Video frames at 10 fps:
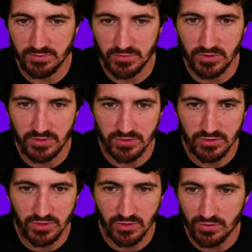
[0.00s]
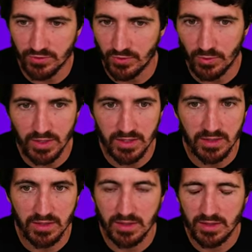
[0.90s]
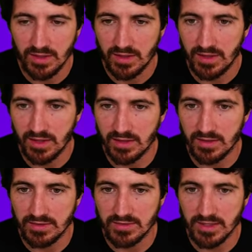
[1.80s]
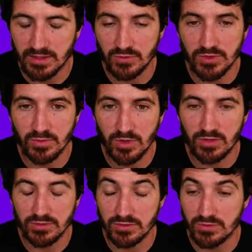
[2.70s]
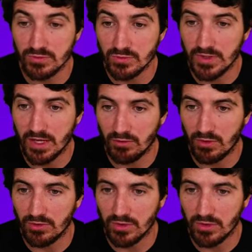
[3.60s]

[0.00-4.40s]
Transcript: I'm not going to show the whole token. Select which models to download.